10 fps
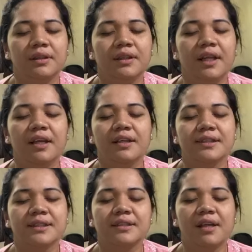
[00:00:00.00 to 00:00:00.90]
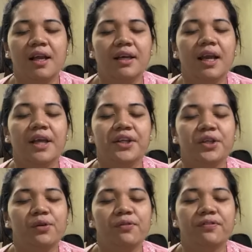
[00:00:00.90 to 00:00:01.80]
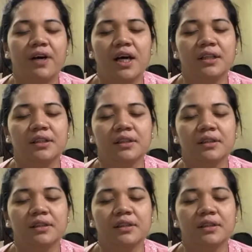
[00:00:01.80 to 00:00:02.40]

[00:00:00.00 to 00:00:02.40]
There is none like you, Father.